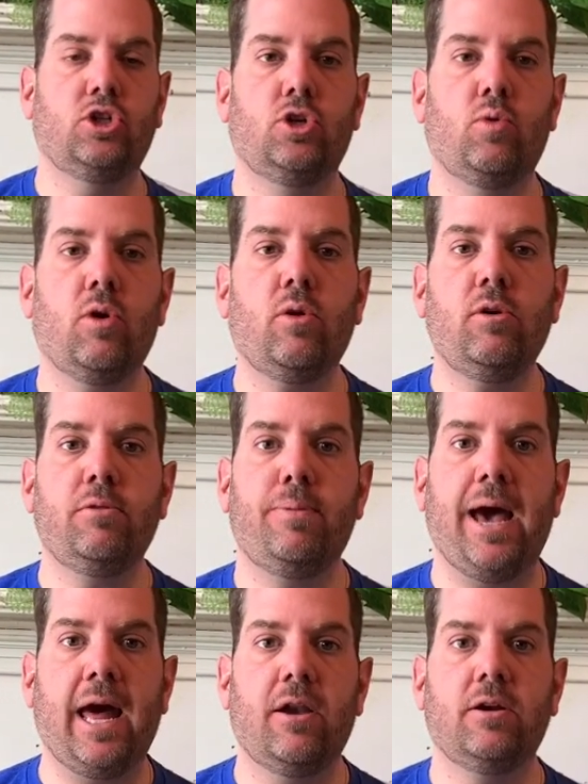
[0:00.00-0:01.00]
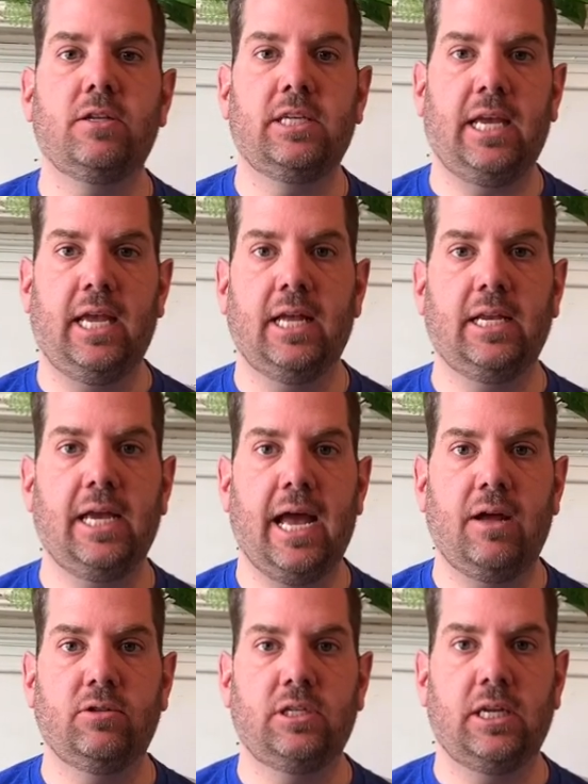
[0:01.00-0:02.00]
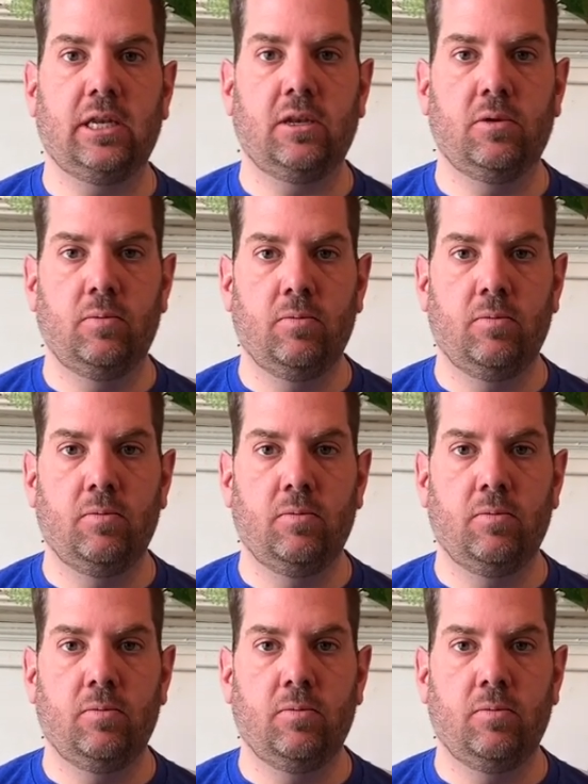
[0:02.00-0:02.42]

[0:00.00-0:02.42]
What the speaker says: So work with patterns and counting.